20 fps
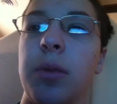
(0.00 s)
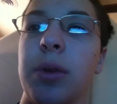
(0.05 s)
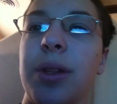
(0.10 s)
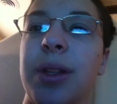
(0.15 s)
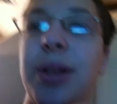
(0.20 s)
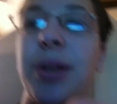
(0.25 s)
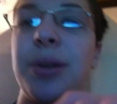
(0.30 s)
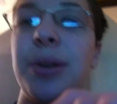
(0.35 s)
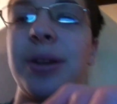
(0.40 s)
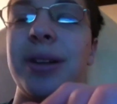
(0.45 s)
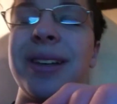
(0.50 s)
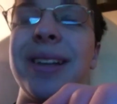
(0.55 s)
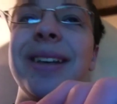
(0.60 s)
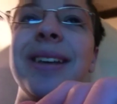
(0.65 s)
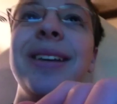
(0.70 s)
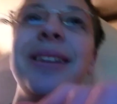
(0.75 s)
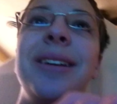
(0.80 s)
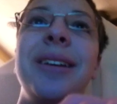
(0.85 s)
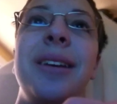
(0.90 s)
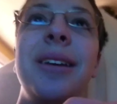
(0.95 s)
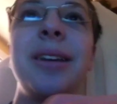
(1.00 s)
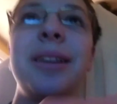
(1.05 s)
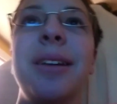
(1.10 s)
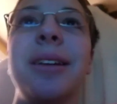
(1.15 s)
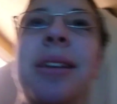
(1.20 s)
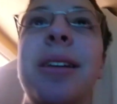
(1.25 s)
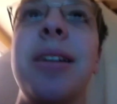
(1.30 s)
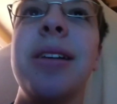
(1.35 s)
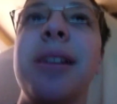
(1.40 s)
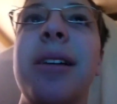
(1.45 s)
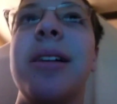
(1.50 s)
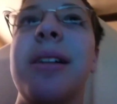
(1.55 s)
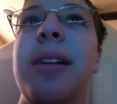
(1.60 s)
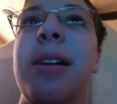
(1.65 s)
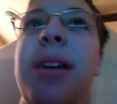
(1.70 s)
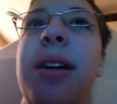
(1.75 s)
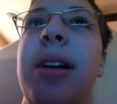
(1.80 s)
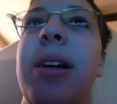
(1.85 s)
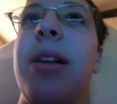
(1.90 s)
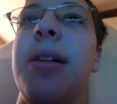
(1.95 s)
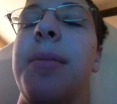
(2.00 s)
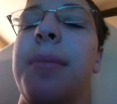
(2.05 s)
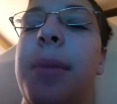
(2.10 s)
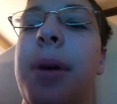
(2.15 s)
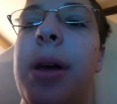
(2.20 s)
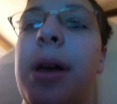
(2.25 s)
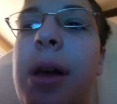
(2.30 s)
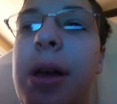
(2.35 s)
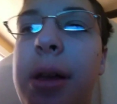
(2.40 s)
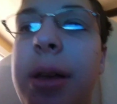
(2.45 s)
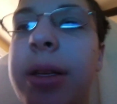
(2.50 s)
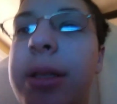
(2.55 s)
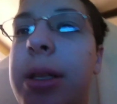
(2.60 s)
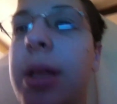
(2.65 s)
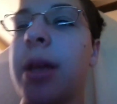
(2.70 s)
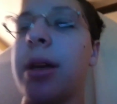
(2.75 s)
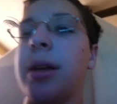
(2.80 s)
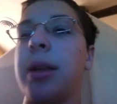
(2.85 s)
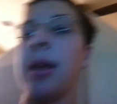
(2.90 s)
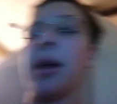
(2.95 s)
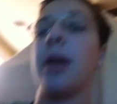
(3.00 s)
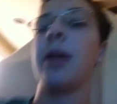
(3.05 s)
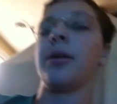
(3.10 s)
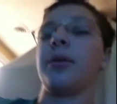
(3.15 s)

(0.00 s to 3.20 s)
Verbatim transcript: really quick. Um, I decided to get a